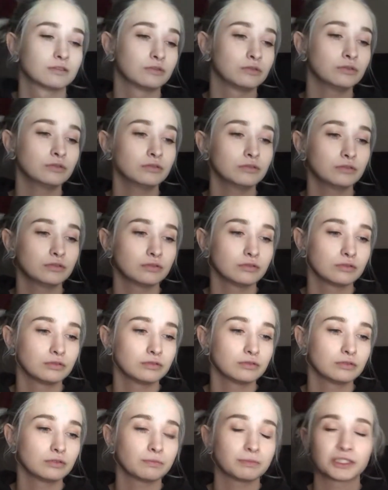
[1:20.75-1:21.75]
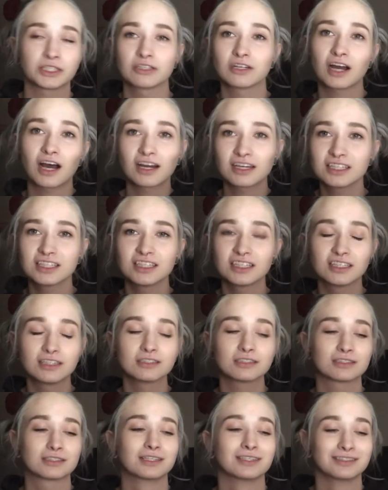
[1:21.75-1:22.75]
Ooh, Pure
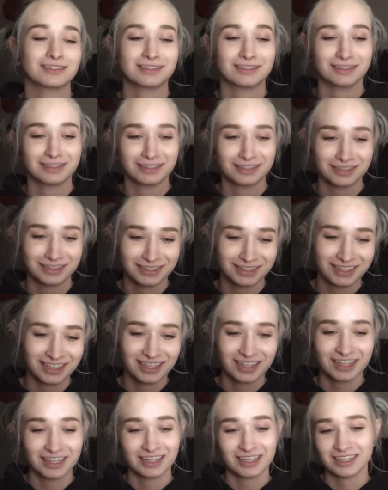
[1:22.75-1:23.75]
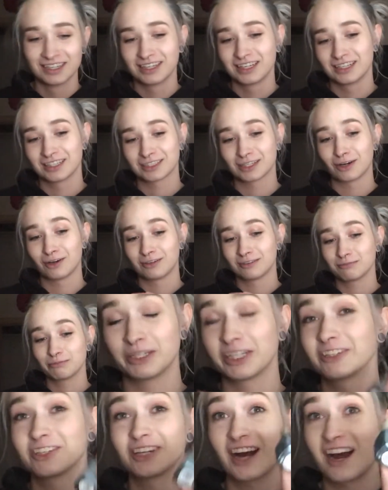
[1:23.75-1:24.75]
Ice. It's called
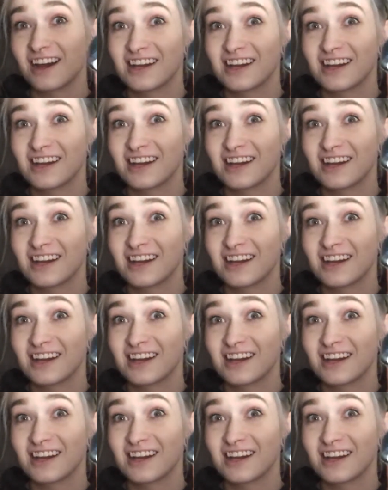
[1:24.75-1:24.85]
Pure